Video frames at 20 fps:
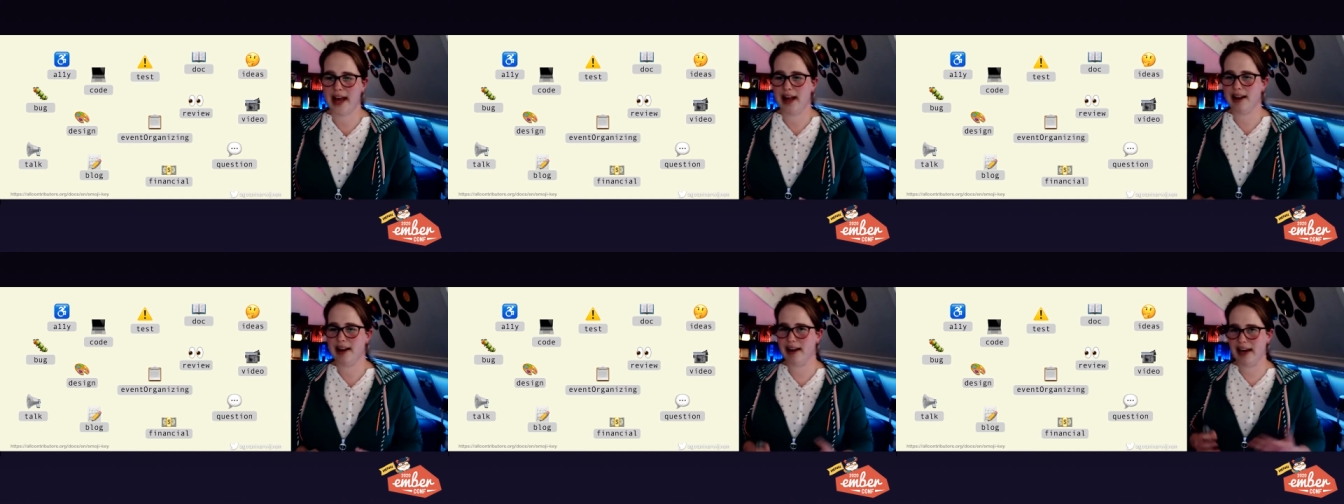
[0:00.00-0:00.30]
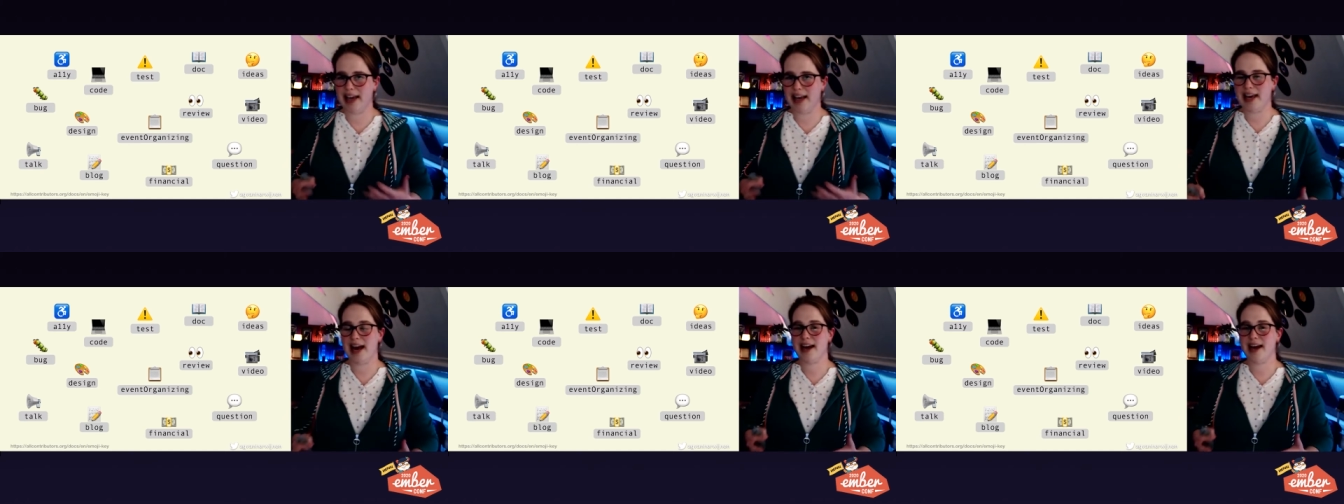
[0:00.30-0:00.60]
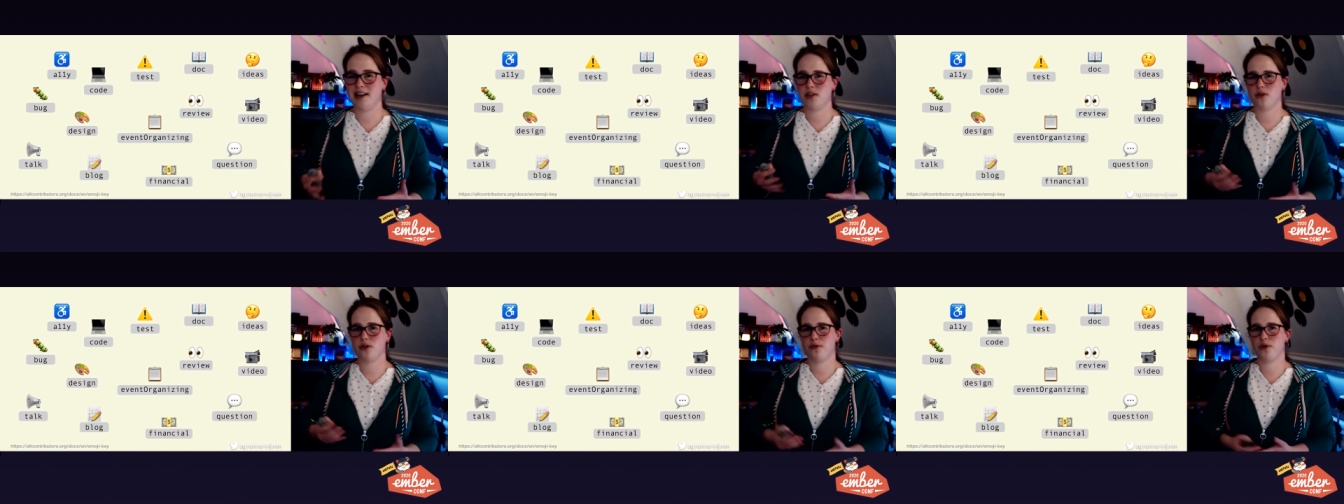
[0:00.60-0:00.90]
Leah
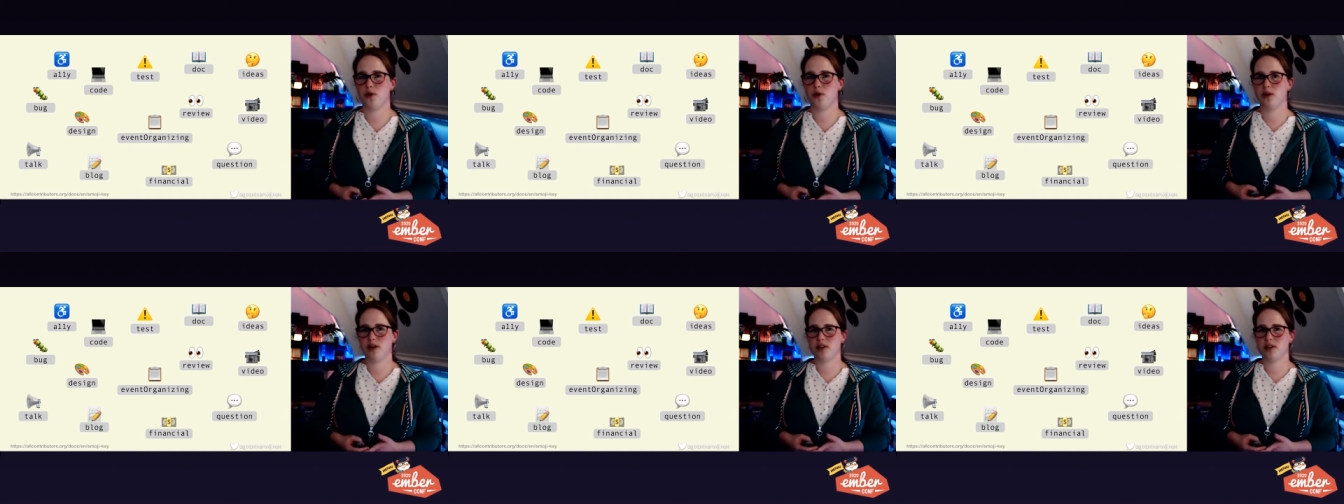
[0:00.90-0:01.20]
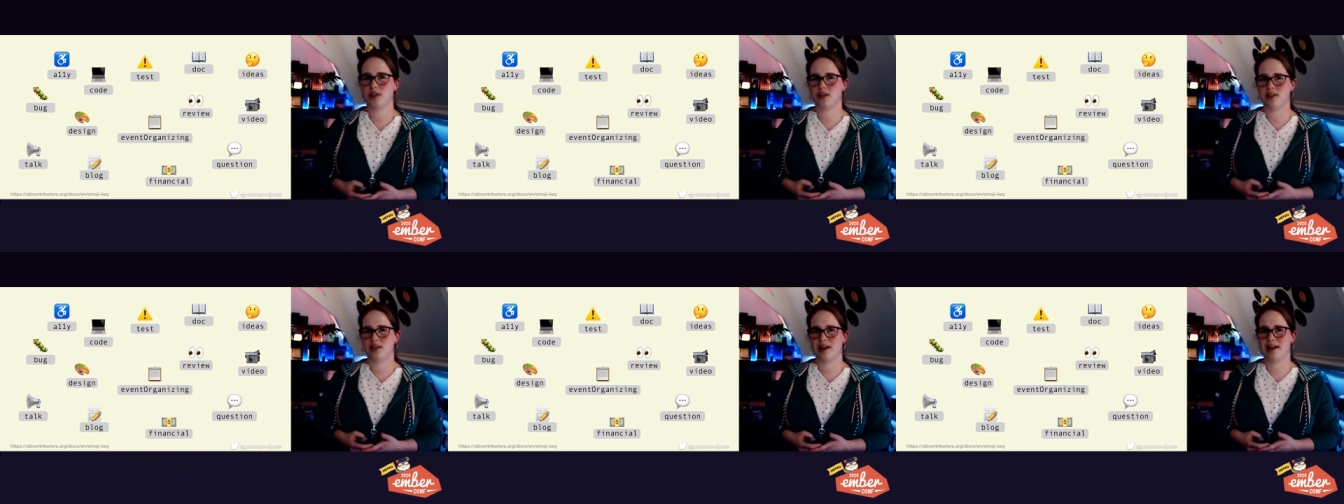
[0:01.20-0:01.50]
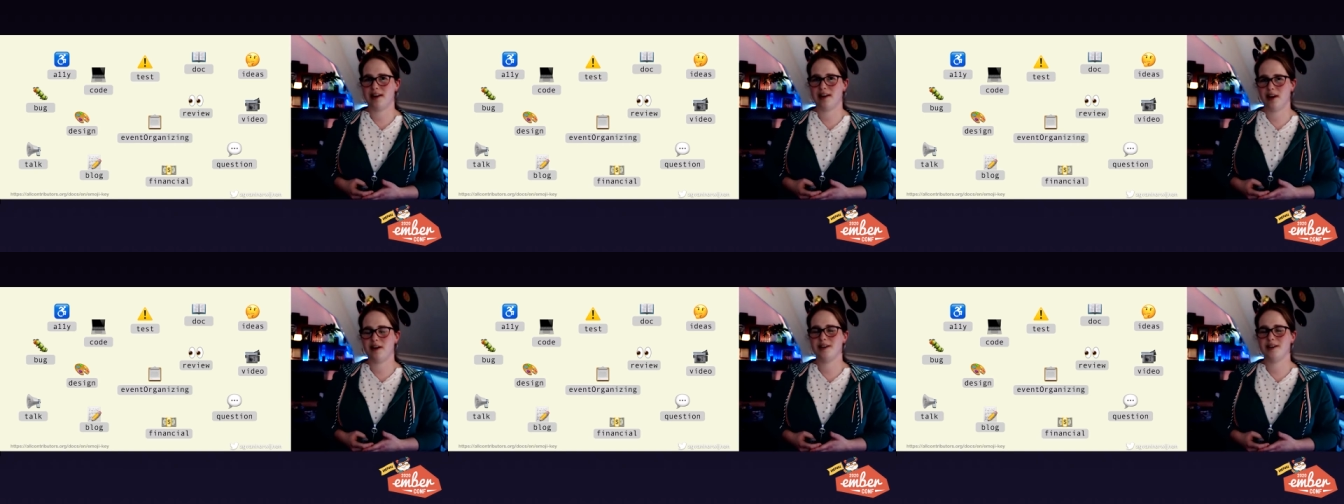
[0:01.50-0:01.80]
is of course
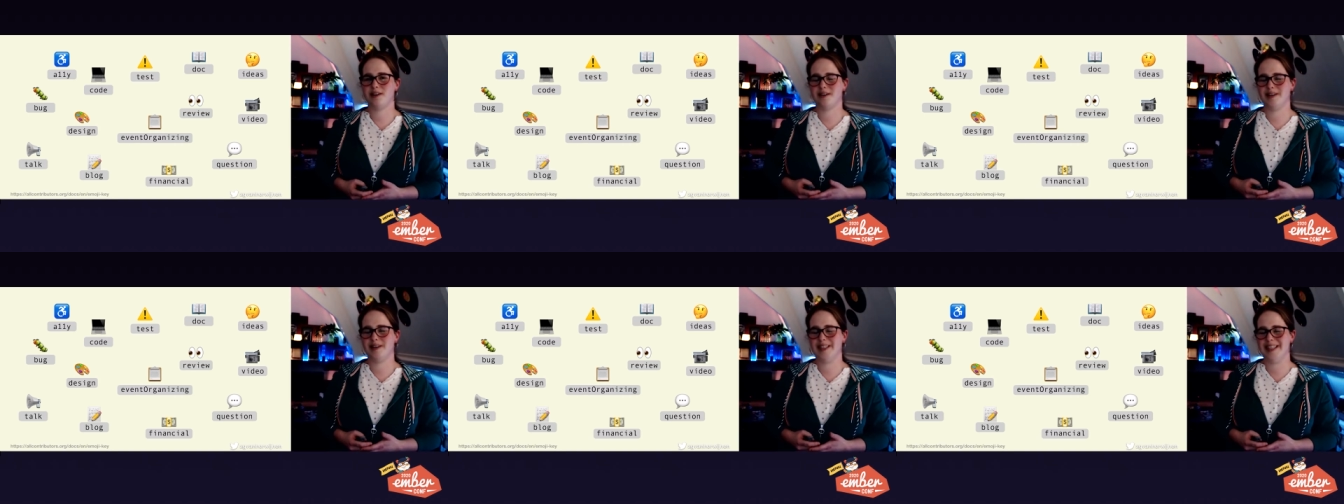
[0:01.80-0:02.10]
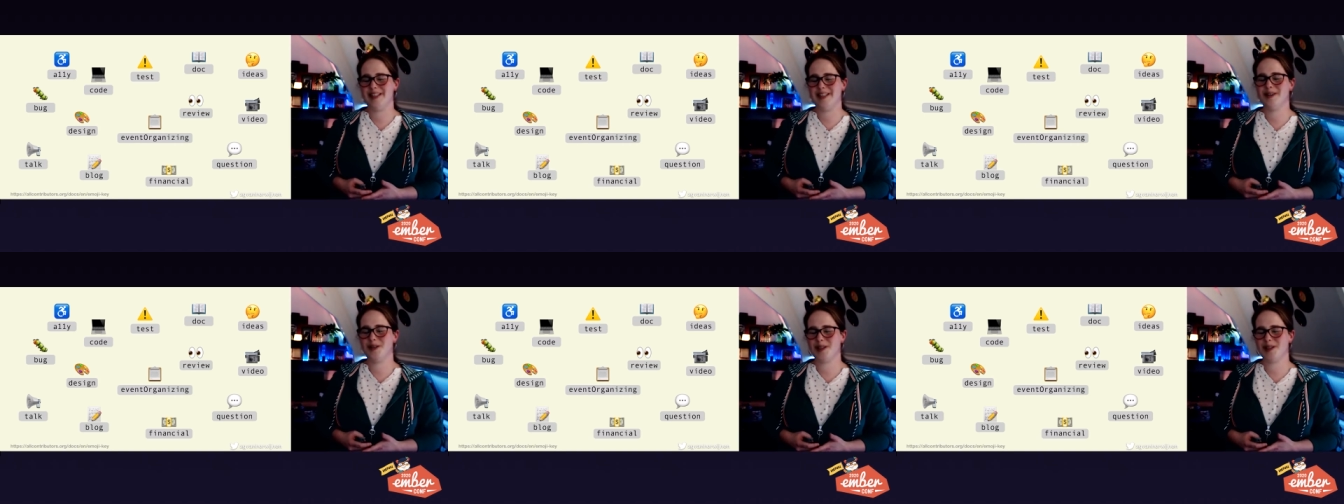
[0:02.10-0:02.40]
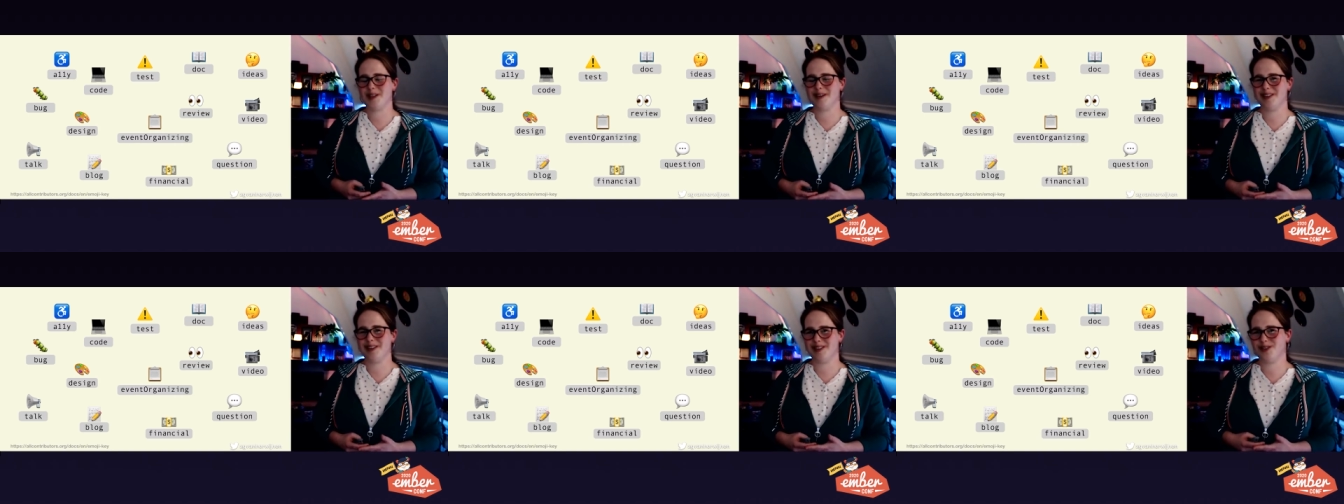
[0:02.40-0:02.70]
a large, huge
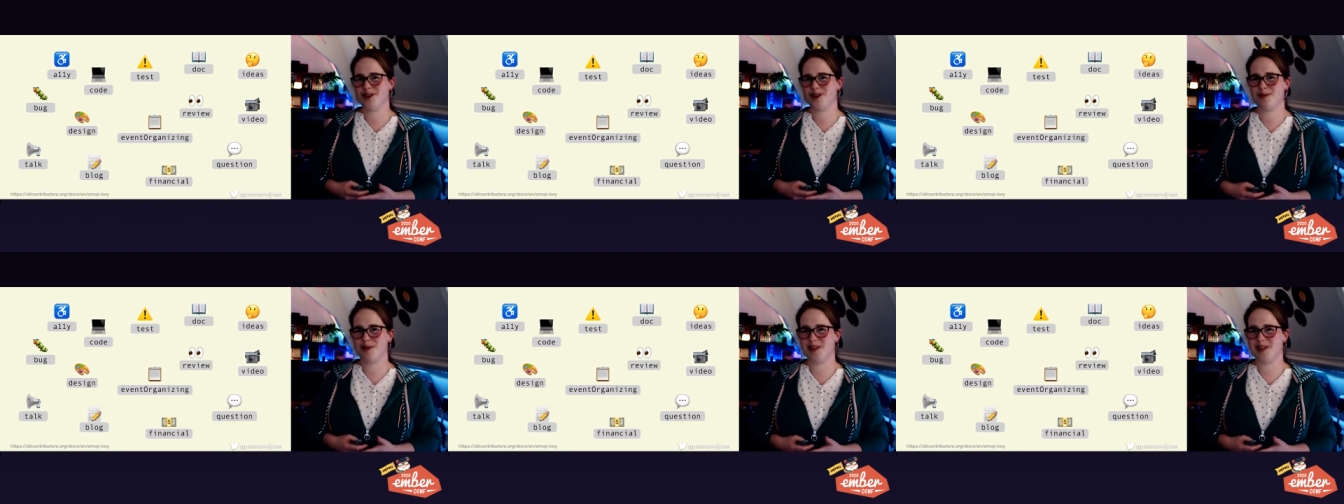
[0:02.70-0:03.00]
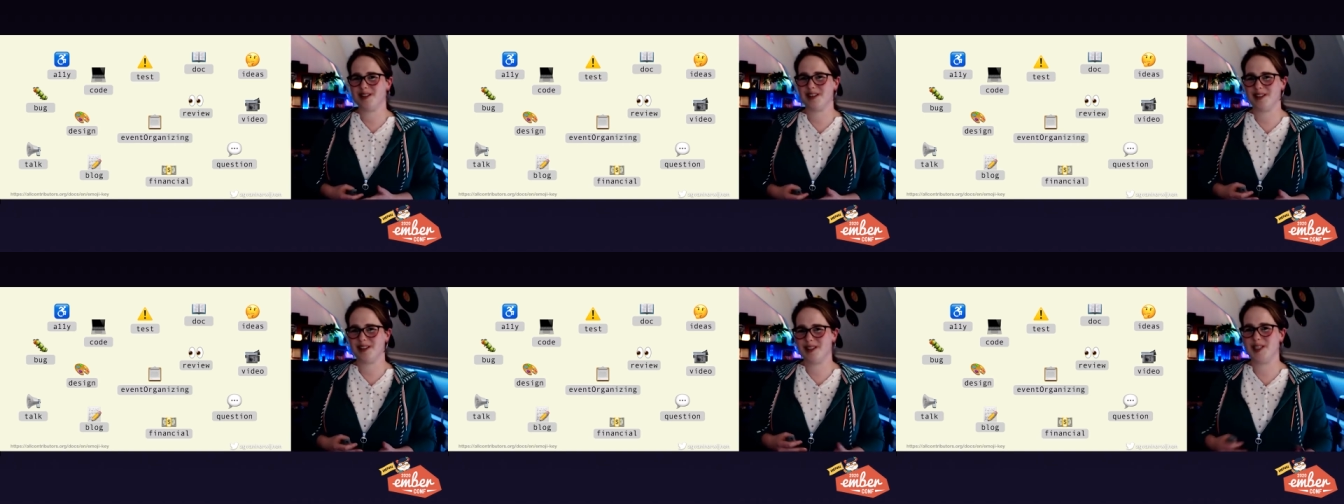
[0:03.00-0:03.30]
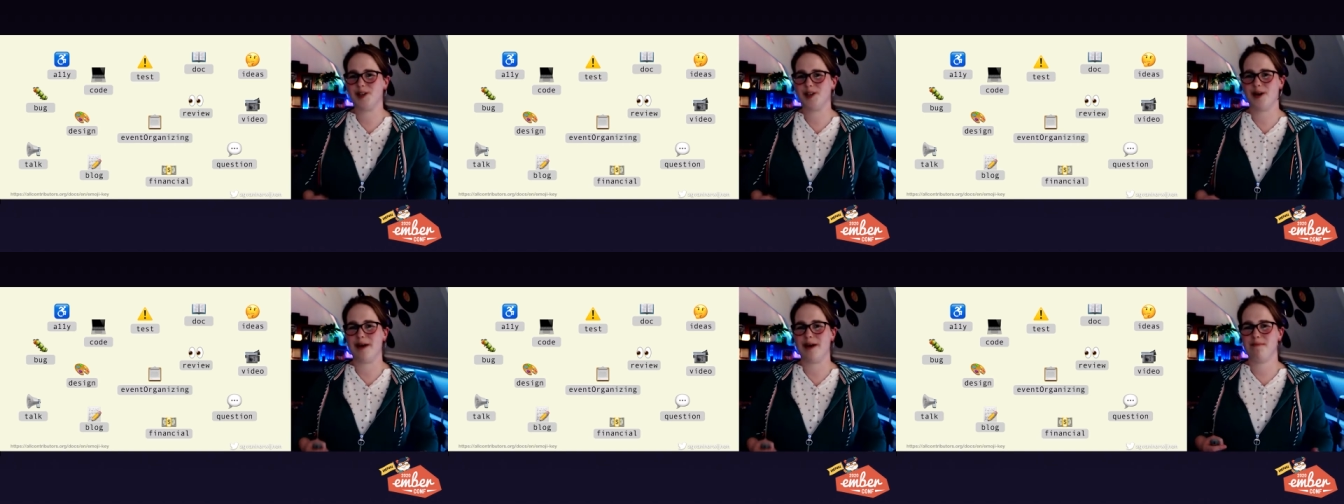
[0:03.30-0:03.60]
contributor
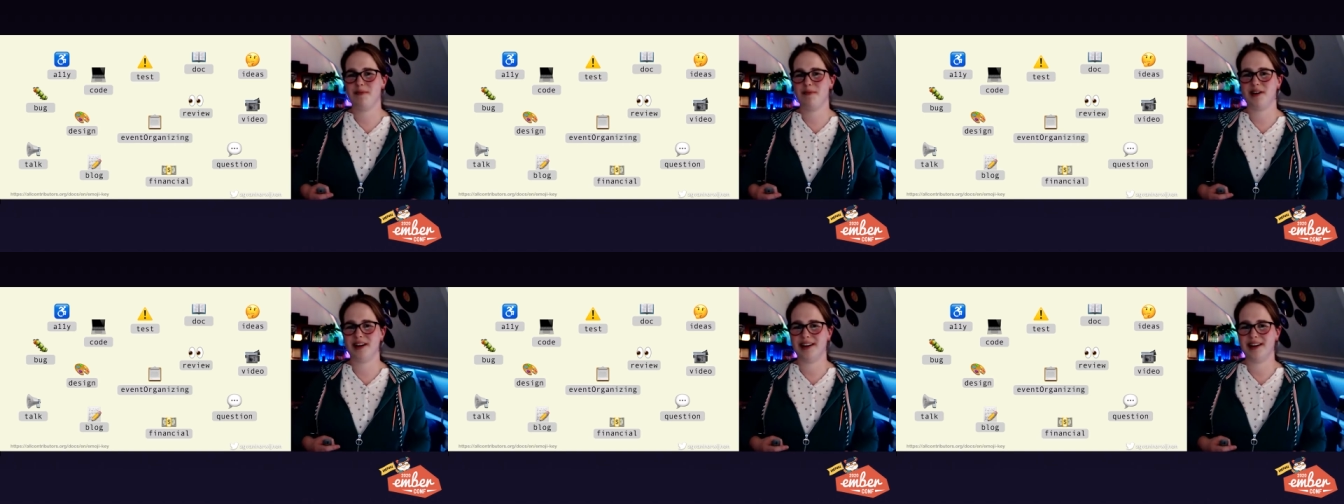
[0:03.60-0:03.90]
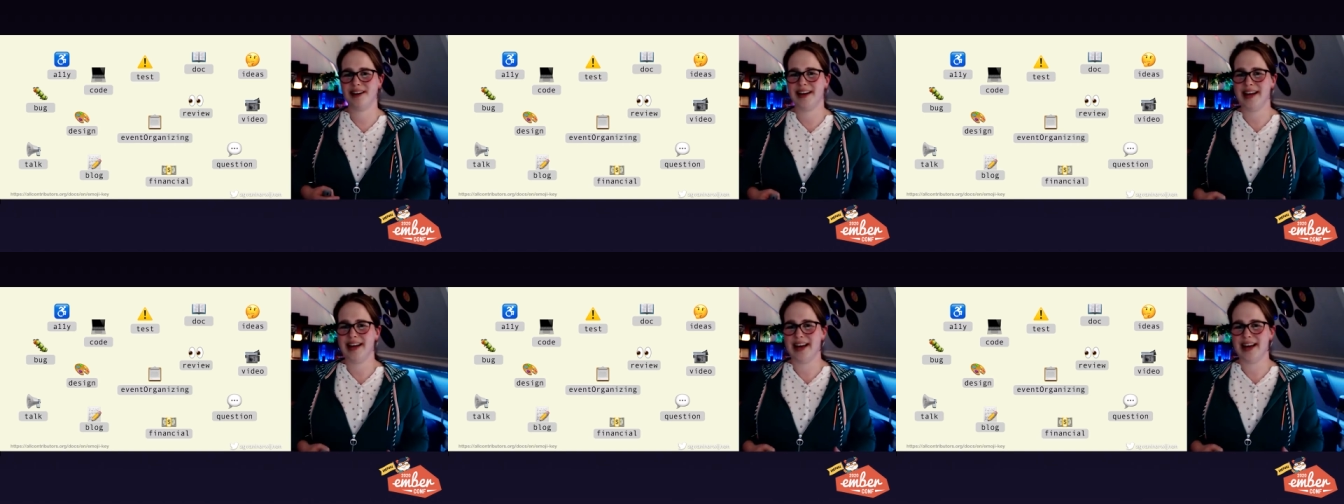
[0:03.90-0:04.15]
to Ember